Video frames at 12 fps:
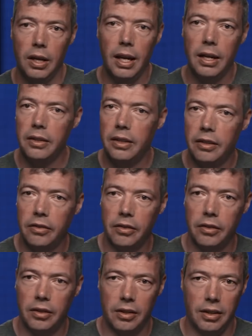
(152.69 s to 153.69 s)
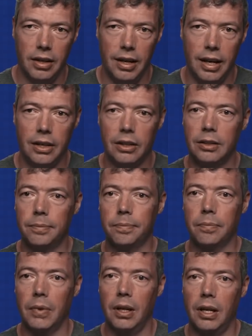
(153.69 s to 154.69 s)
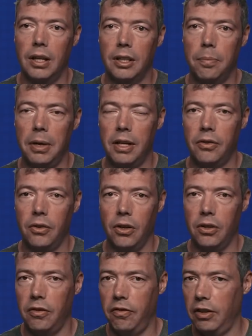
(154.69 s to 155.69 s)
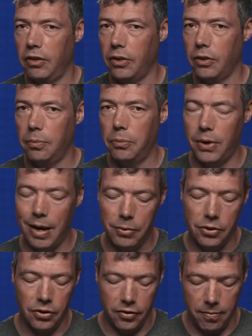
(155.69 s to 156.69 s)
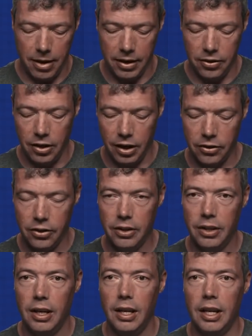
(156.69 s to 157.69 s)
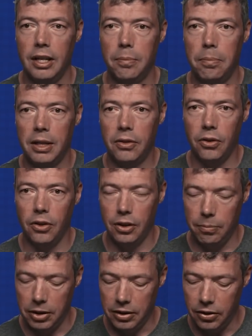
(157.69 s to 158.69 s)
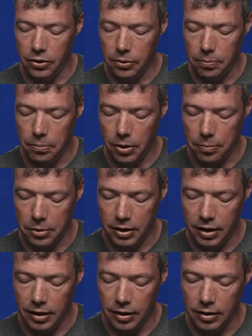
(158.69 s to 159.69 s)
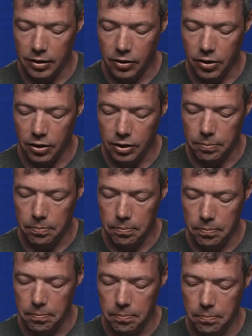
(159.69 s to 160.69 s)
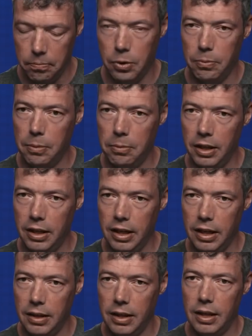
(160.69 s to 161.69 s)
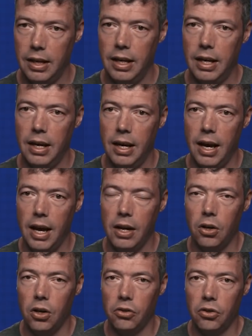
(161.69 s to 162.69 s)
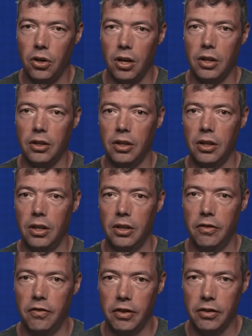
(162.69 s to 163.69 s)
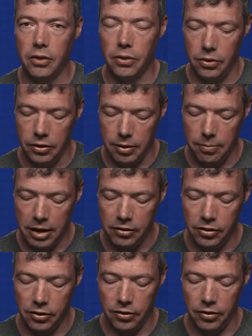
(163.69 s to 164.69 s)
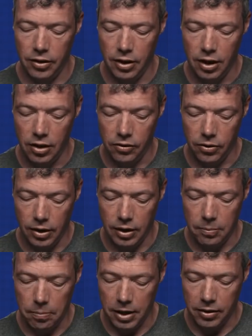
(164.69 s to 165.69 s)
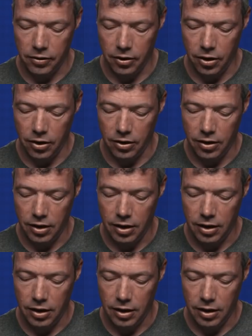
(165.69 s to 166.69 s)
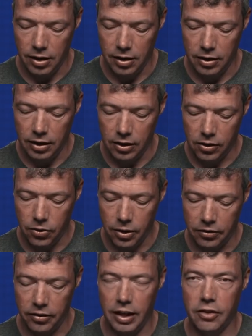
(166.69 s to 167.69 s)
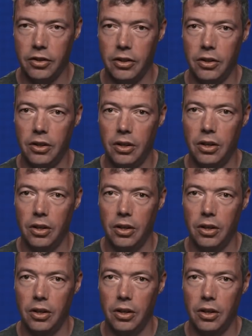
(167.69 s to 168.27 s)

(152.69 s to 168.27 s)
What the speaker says: Again, this L depends on the physical parameter of my inductor. It depends on the material property called the permeability, and also on the physical dimensions. So it depends on the cross-section